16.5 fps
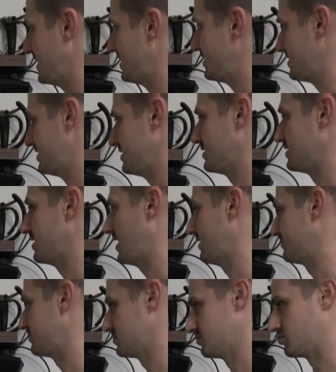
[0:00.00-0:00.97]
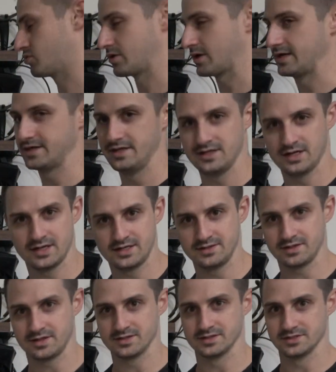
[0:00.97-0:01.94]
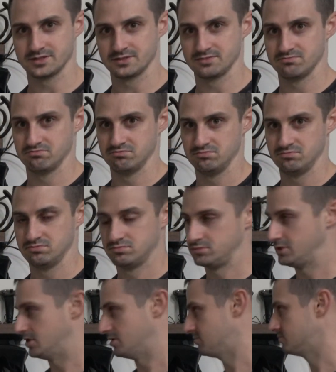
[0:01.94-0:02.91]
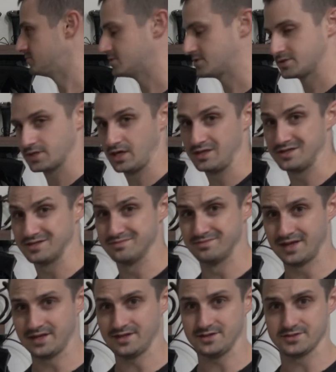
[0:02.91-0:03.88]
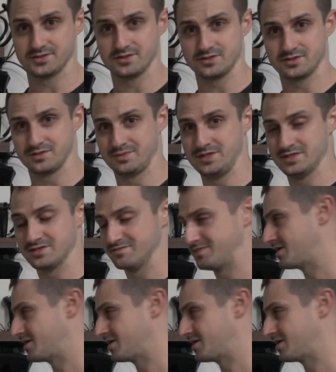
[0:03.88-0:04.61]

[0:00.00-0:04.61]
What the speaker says: anything ever breaking on it because it's, solid metal. It's literally a piece of